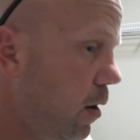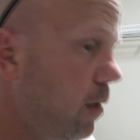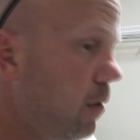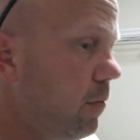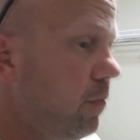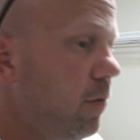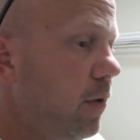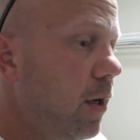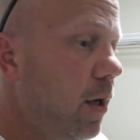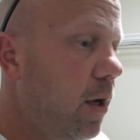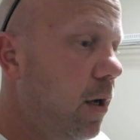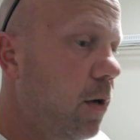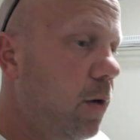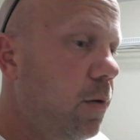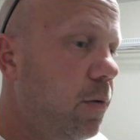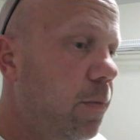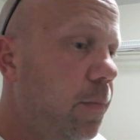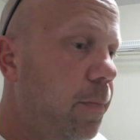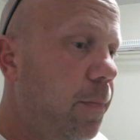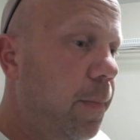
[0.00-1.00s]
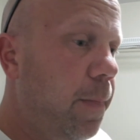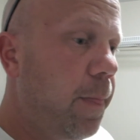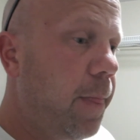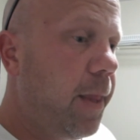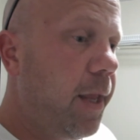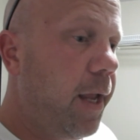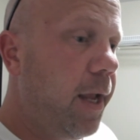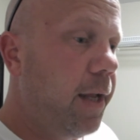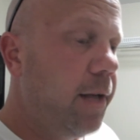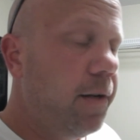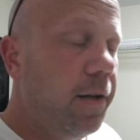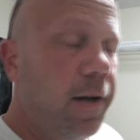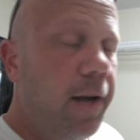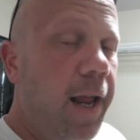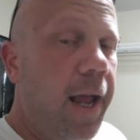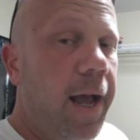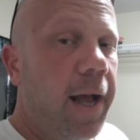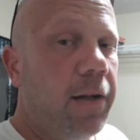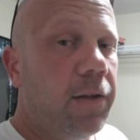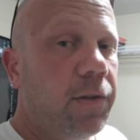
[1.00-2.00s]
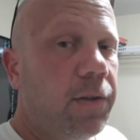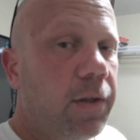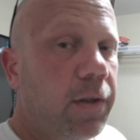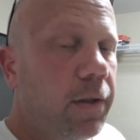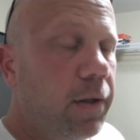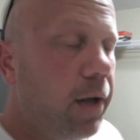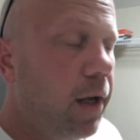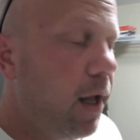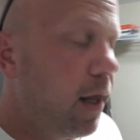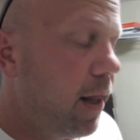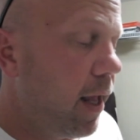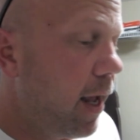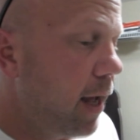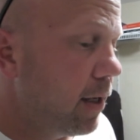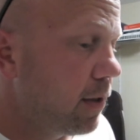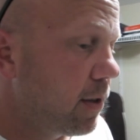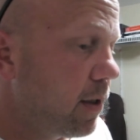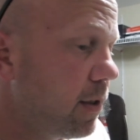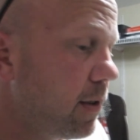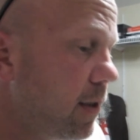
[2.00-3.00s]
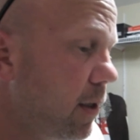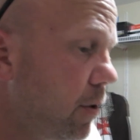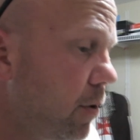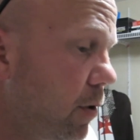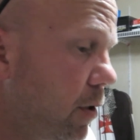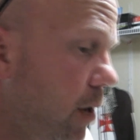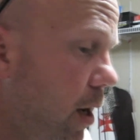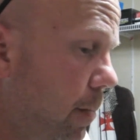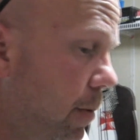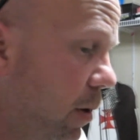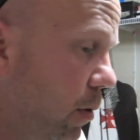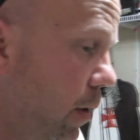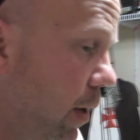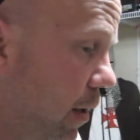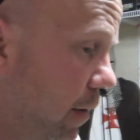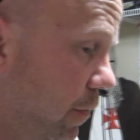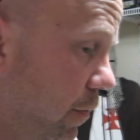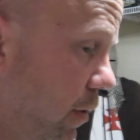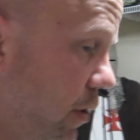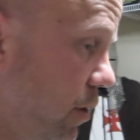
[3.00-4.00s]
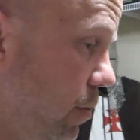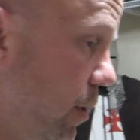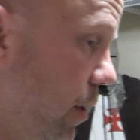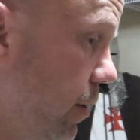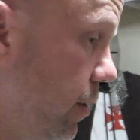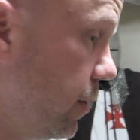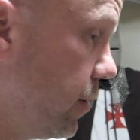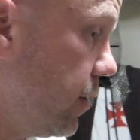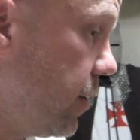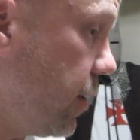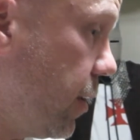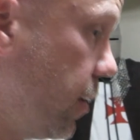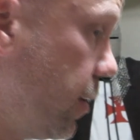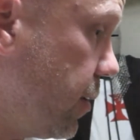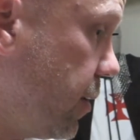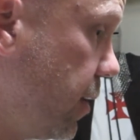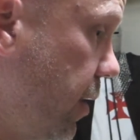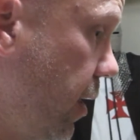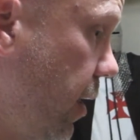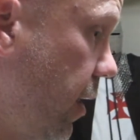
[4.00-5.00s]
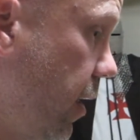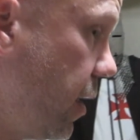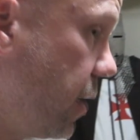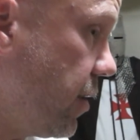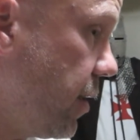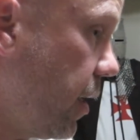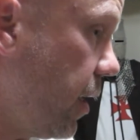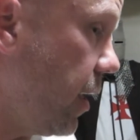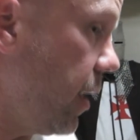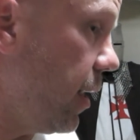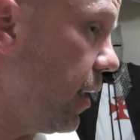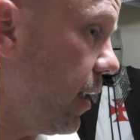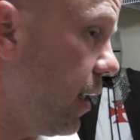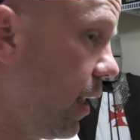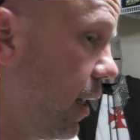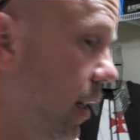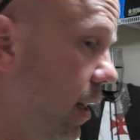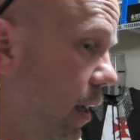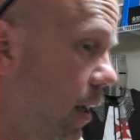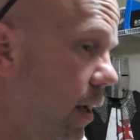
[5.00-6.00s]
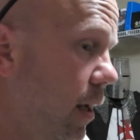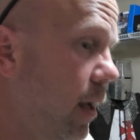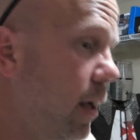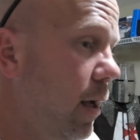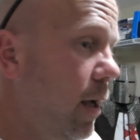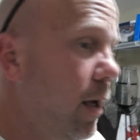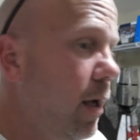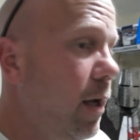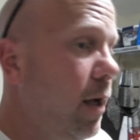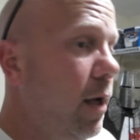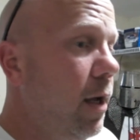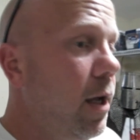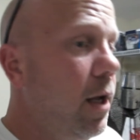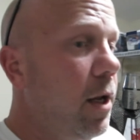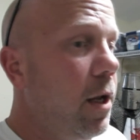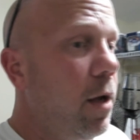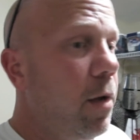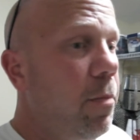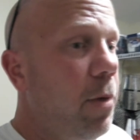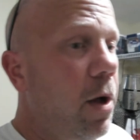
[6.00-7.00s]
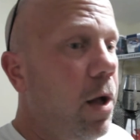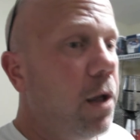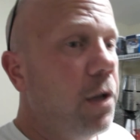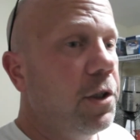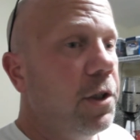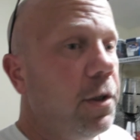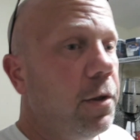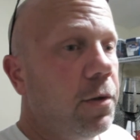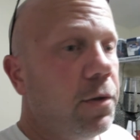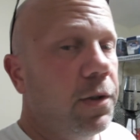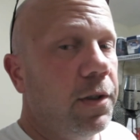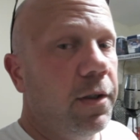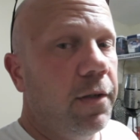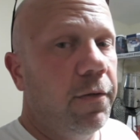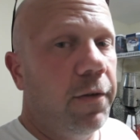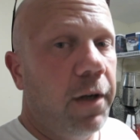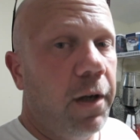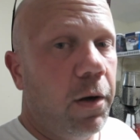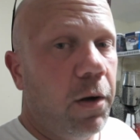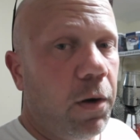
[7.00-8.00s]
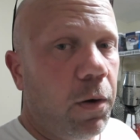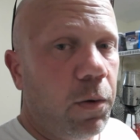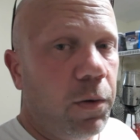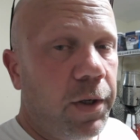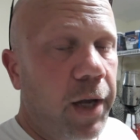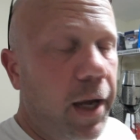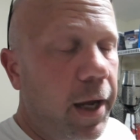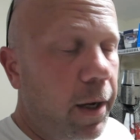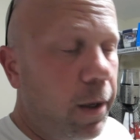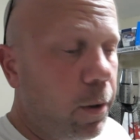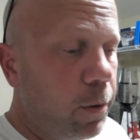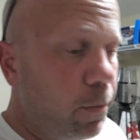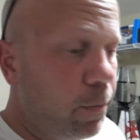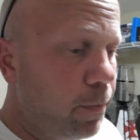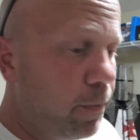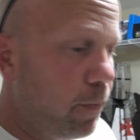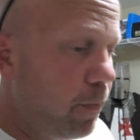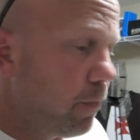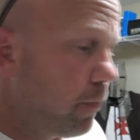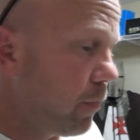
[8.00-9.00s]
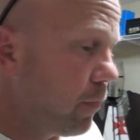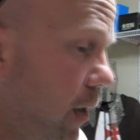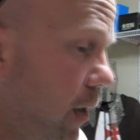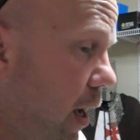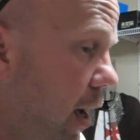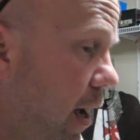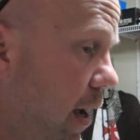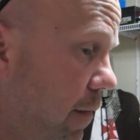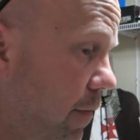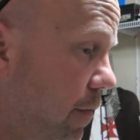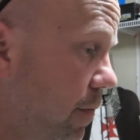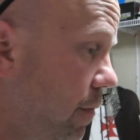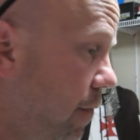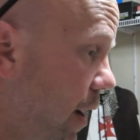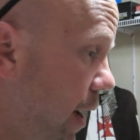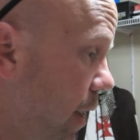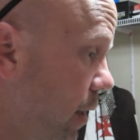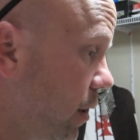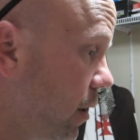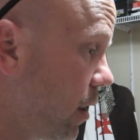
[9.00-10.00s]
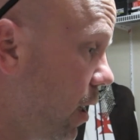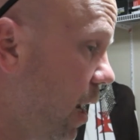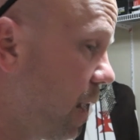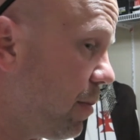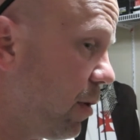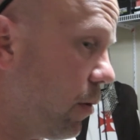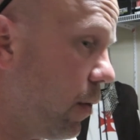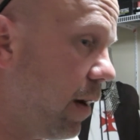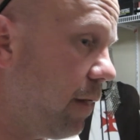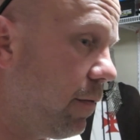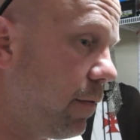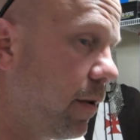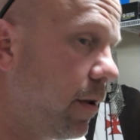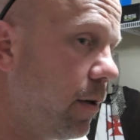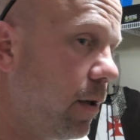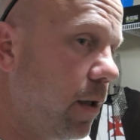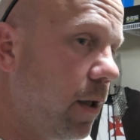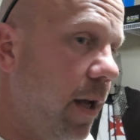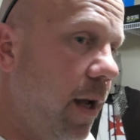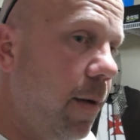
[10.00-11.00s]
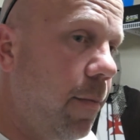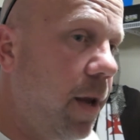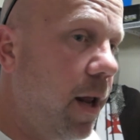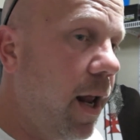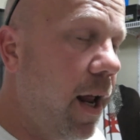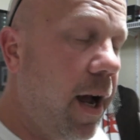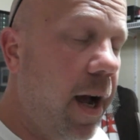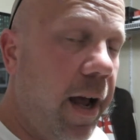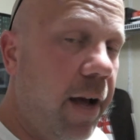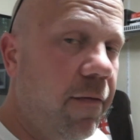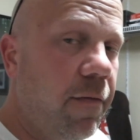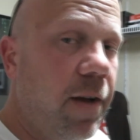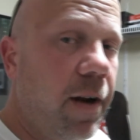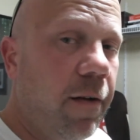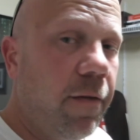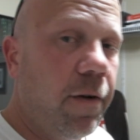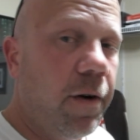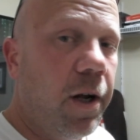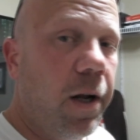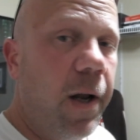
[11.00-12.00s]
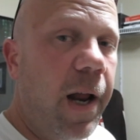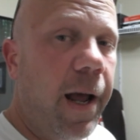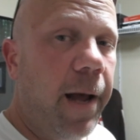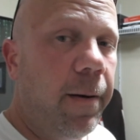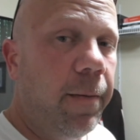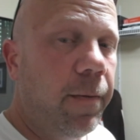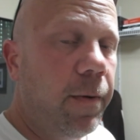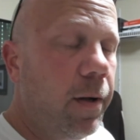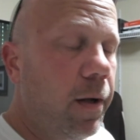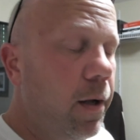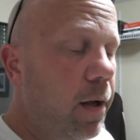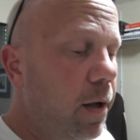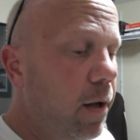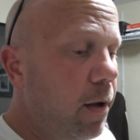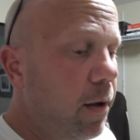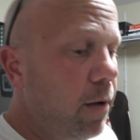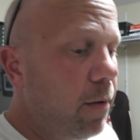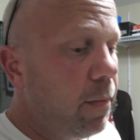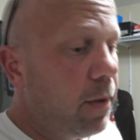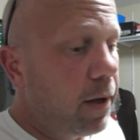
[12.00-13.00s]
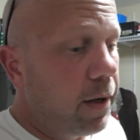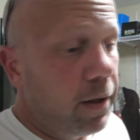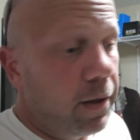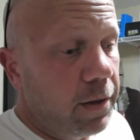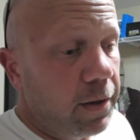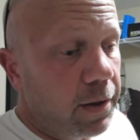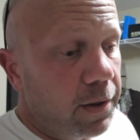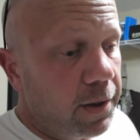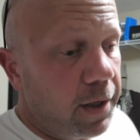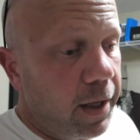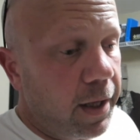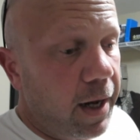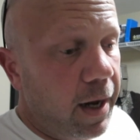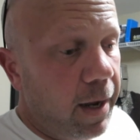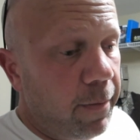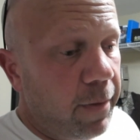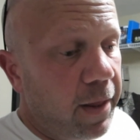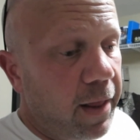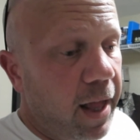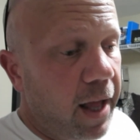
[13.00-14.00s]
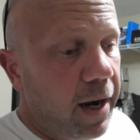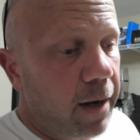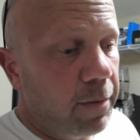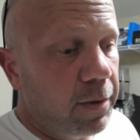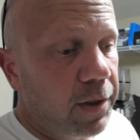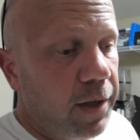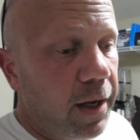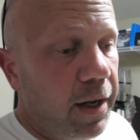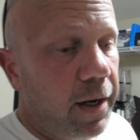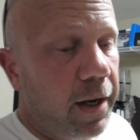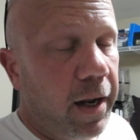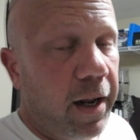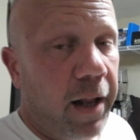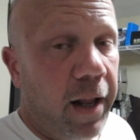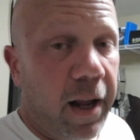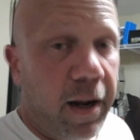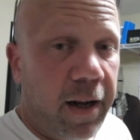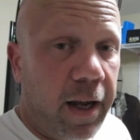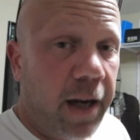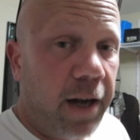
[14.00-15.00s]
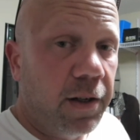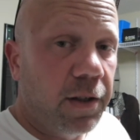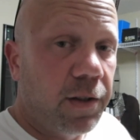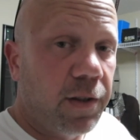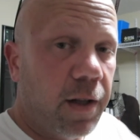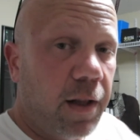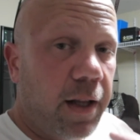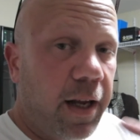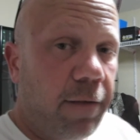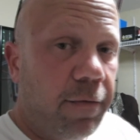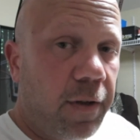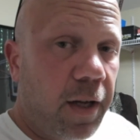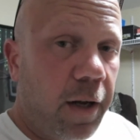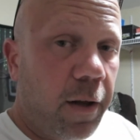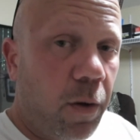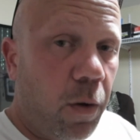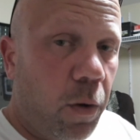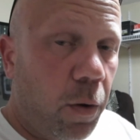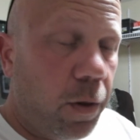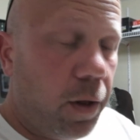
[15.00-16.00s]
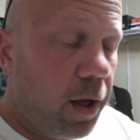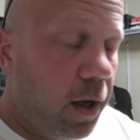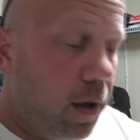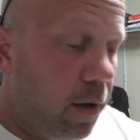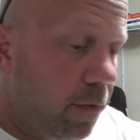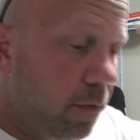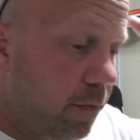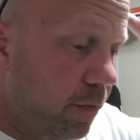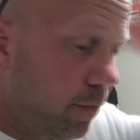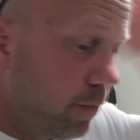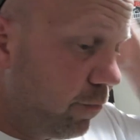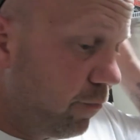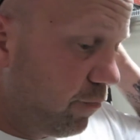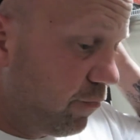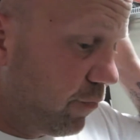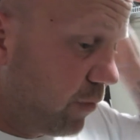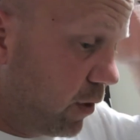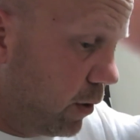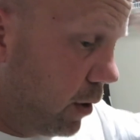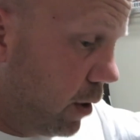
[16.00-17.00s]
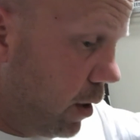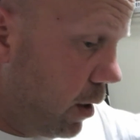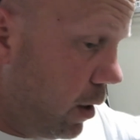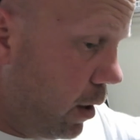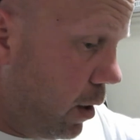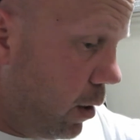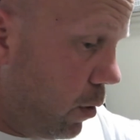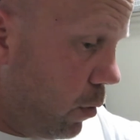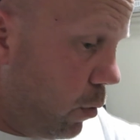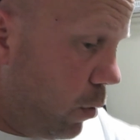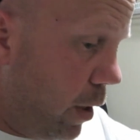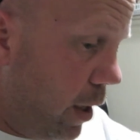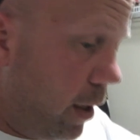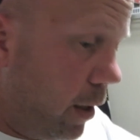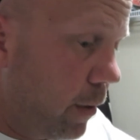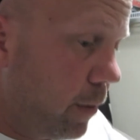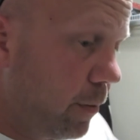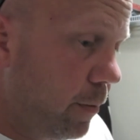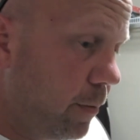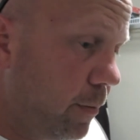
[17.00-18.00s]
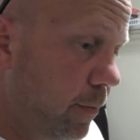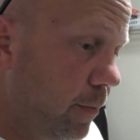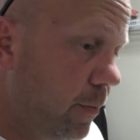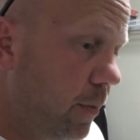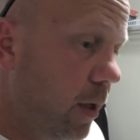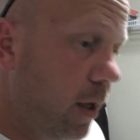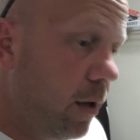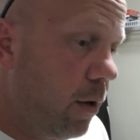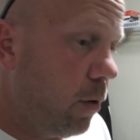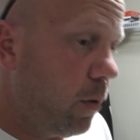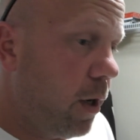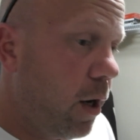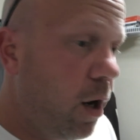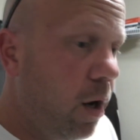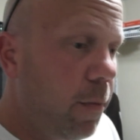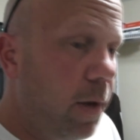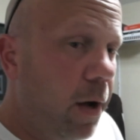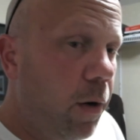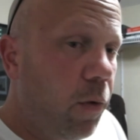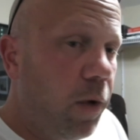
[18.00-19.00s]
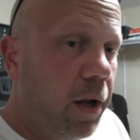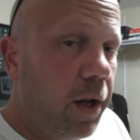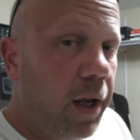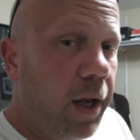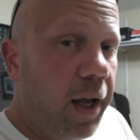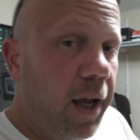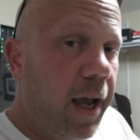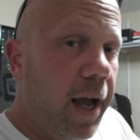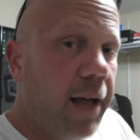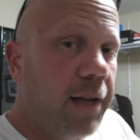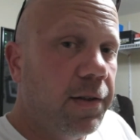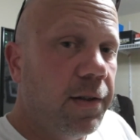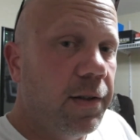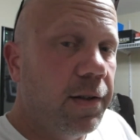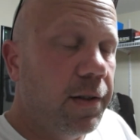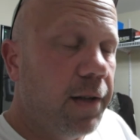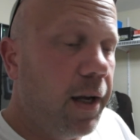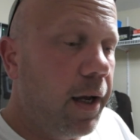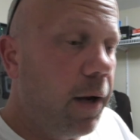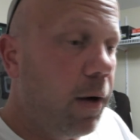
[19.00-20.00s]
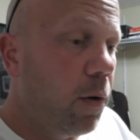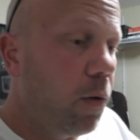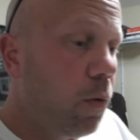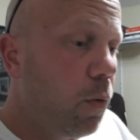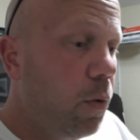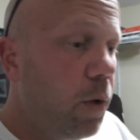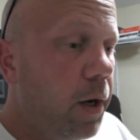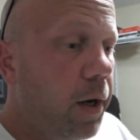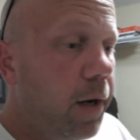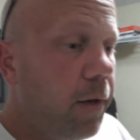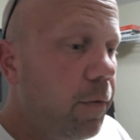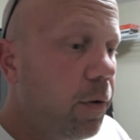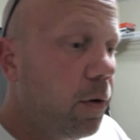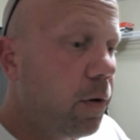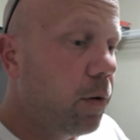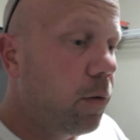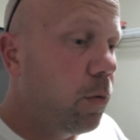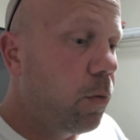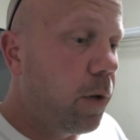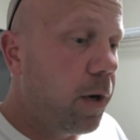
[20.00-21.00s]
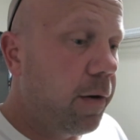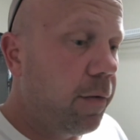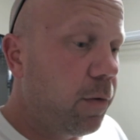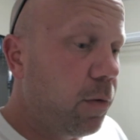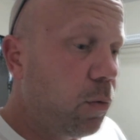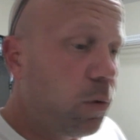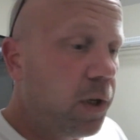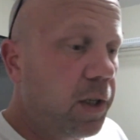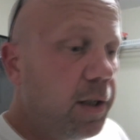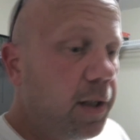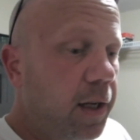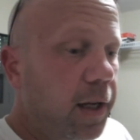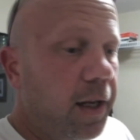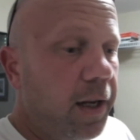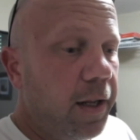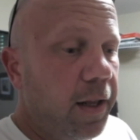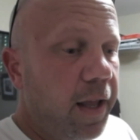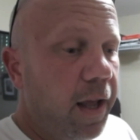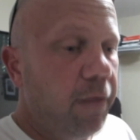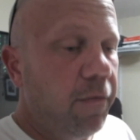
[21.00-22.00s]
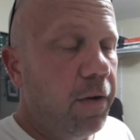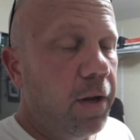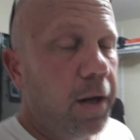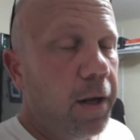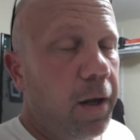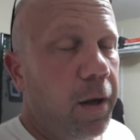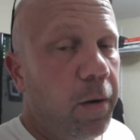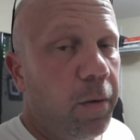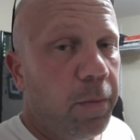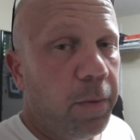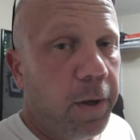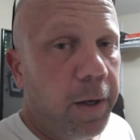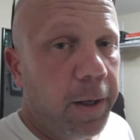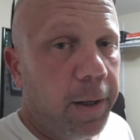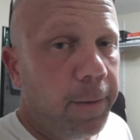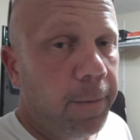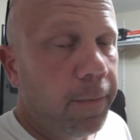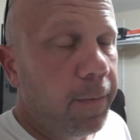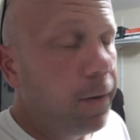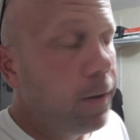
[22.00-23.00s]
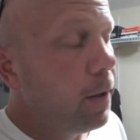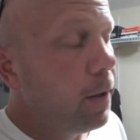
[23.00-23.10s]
our video and didn't ask. And that is considered copyright infringement. So seeing that as I didn't get any apology or see the video go down, I filed a copyright claim, and I have never done that. But to say that I'm that upset and kind of just left out of the whole thing of, well, I don't care about what he has to say or whatever, whatever we did in that video, but